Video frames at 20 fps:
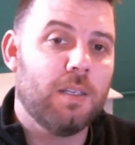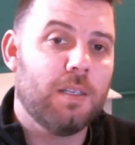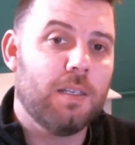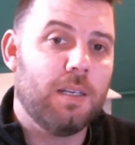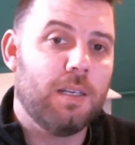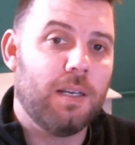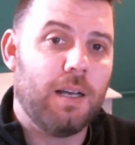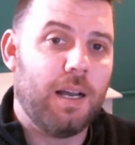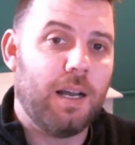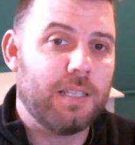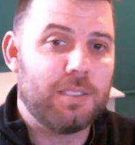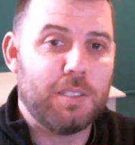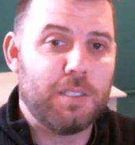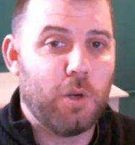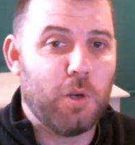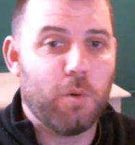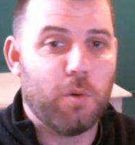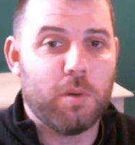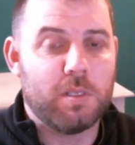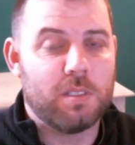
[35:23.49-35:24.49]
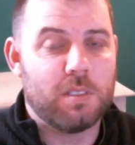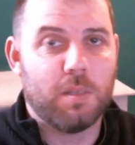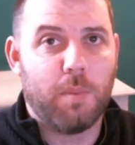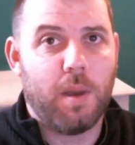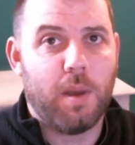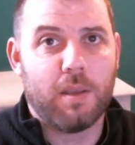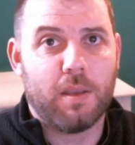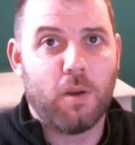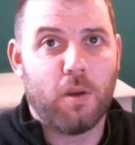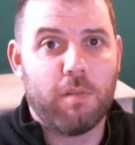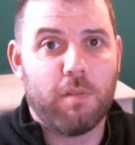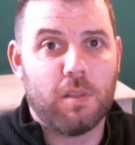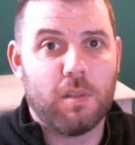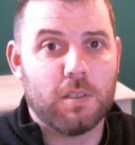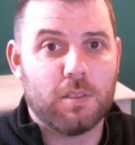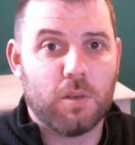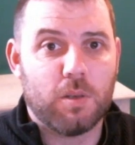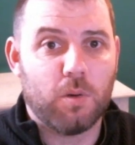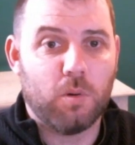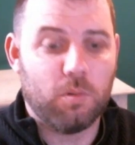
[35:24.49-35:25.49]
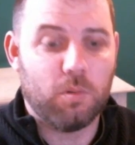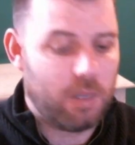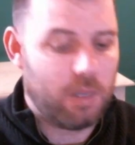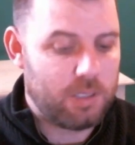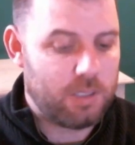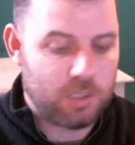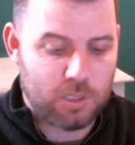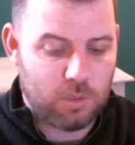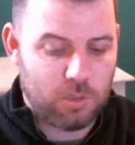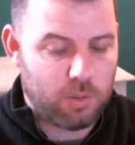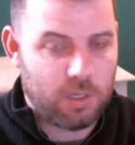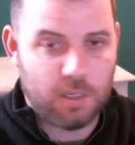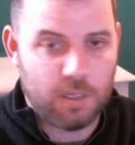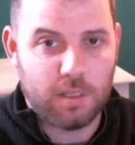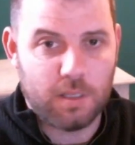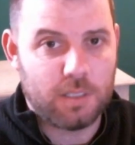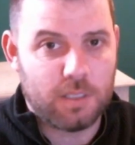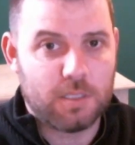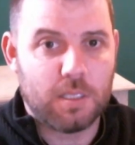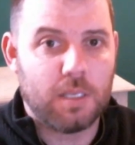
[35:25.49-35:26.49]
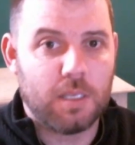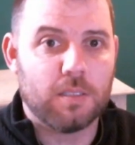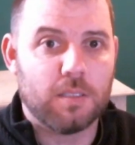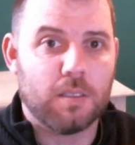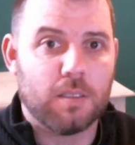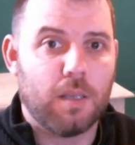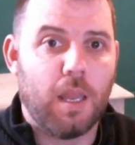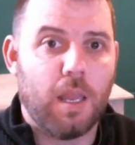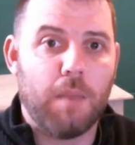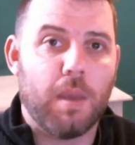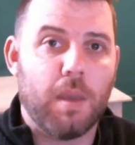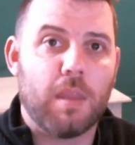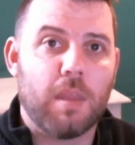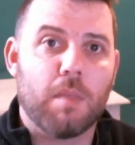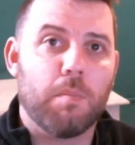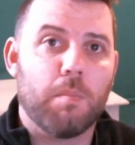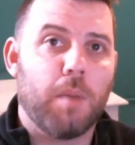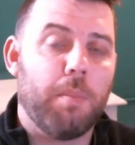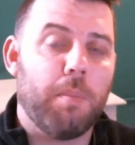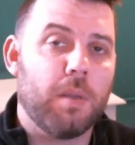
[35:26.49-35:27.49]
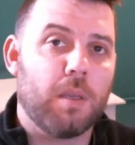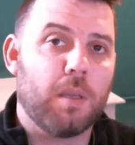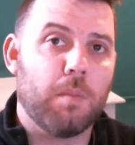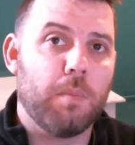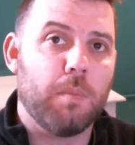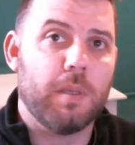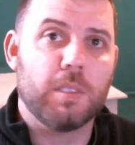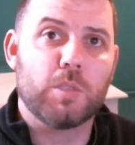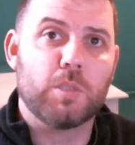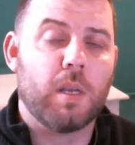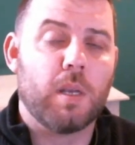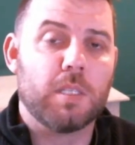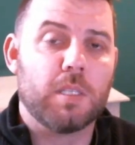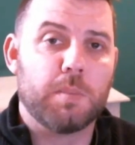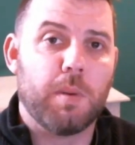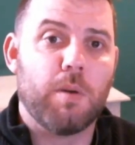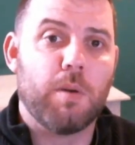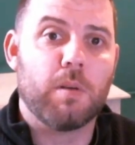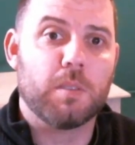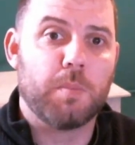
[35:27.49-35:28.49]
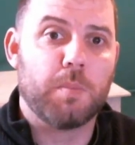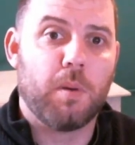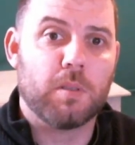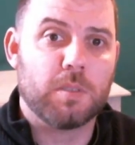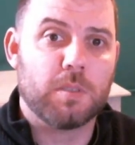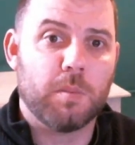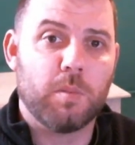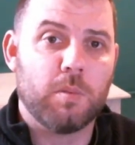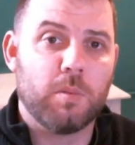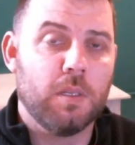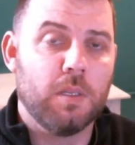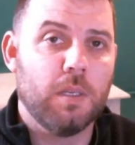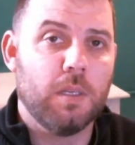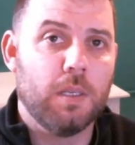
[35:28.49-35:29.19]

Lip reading: I see no reason to panic over this at all. I just look into these things and make them public and be as transparent as possible.